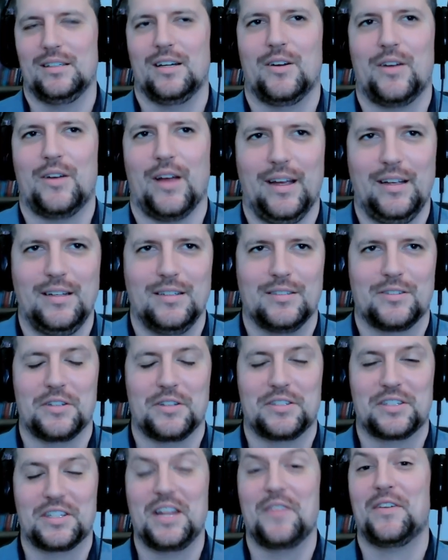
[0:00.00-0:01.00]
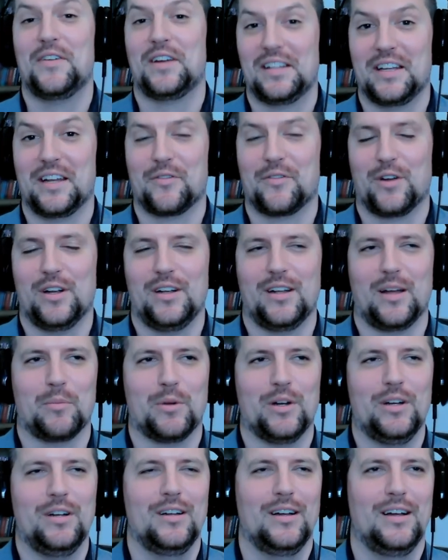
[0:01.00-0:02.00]
Okay. So a significantly different
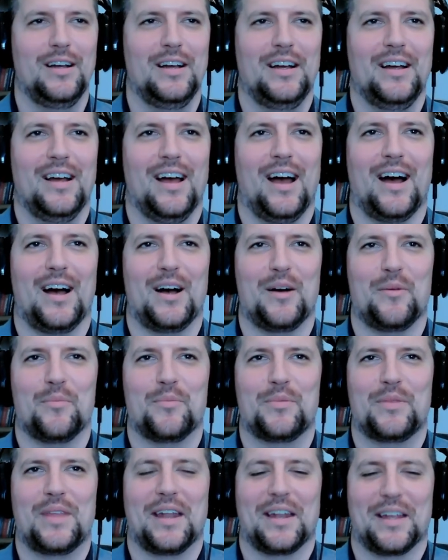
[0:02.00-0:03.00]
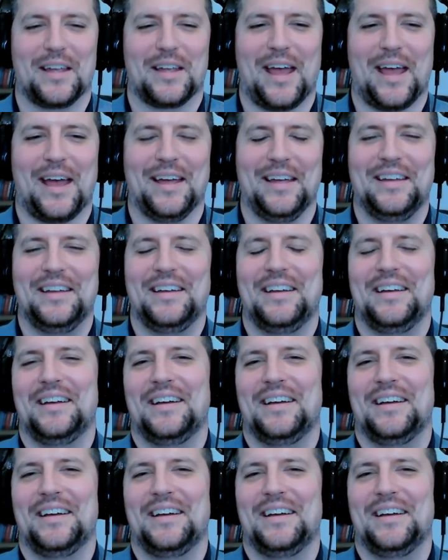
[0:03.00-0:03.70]
number um, than a k.